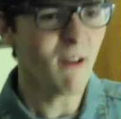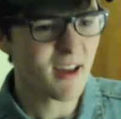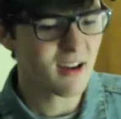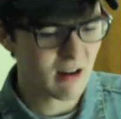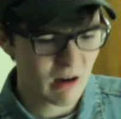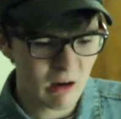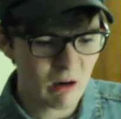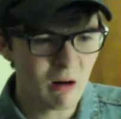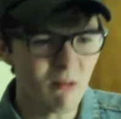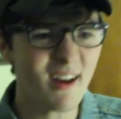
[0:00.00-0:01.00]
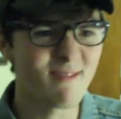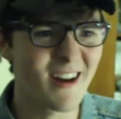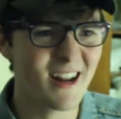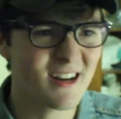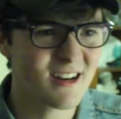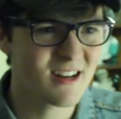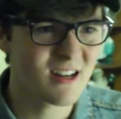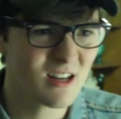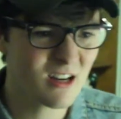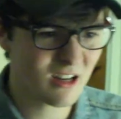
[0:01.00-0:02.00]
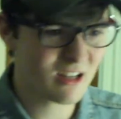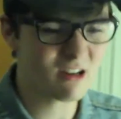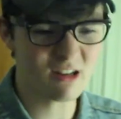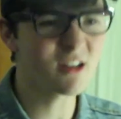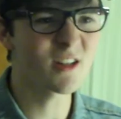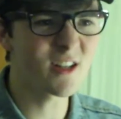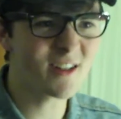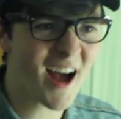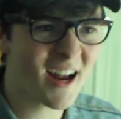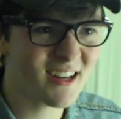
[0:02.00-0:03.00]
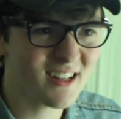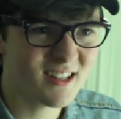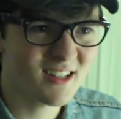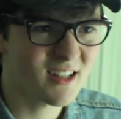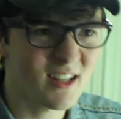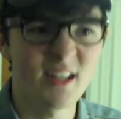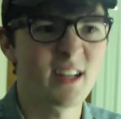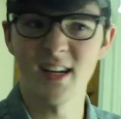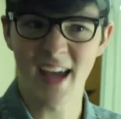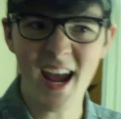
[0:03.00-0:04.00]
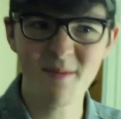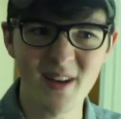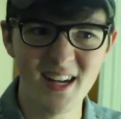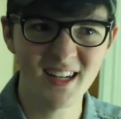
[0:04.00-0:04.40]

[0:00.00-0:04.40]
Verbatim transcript: What? Wait a minute. You, you, you're not... You can't be.